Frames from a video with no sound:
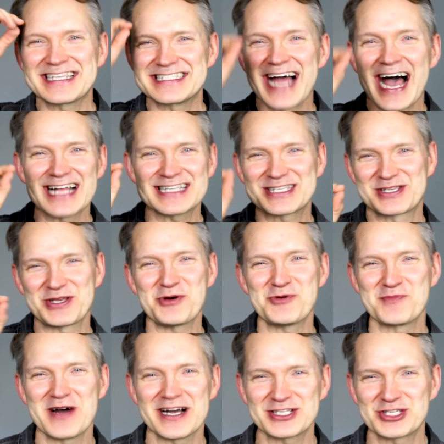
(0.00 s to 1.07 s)
is not so
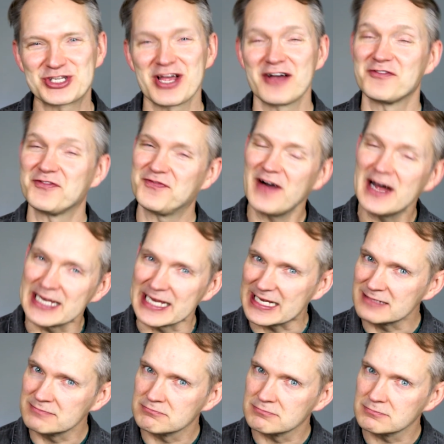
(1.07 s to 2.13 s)
much
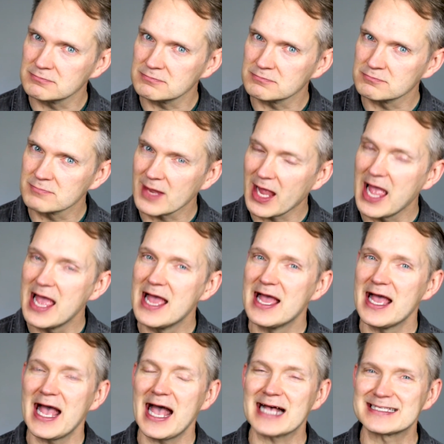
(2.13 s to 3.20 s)
funny
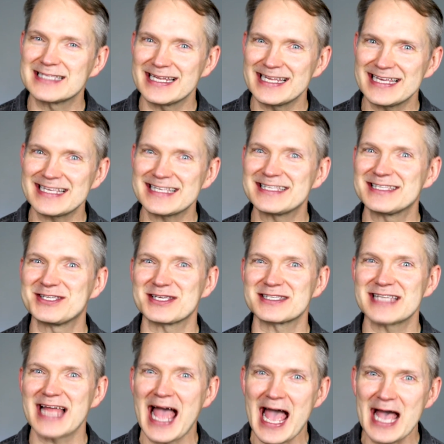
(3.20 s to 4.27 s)
as it is
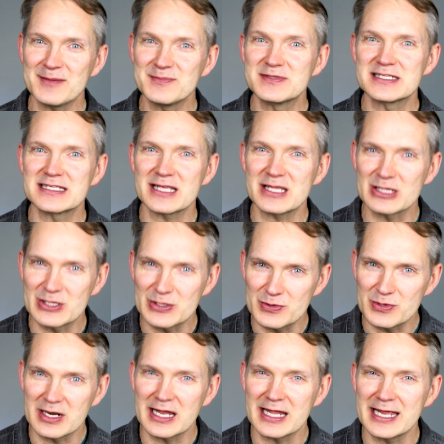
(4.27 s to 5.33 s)
just
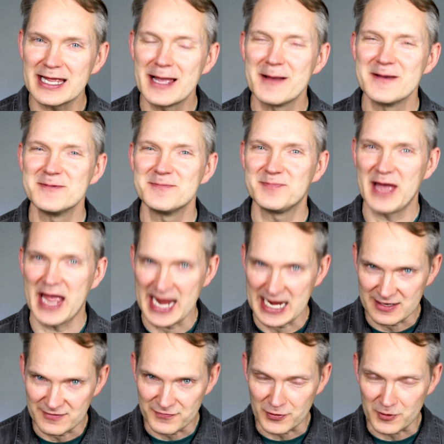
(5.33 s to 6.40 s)
absolutely
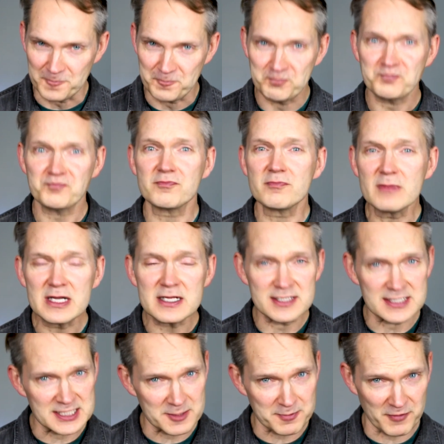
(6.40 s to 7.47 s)
painful.
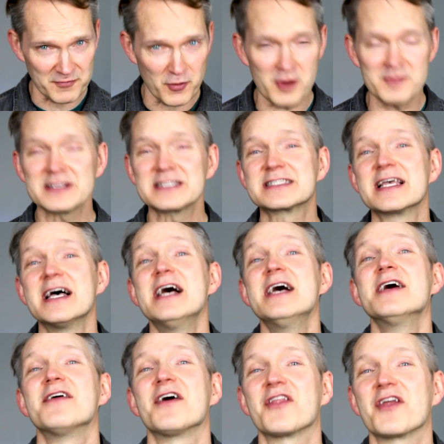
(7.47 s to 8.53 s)
This is a performance
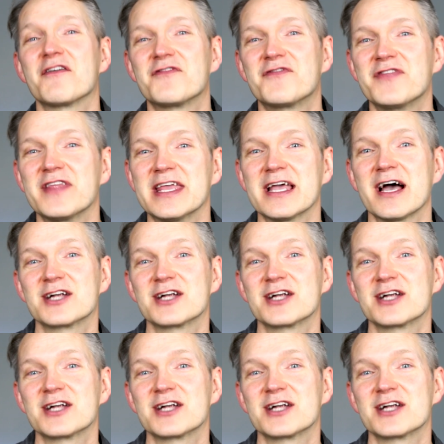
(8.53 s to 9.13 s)
of the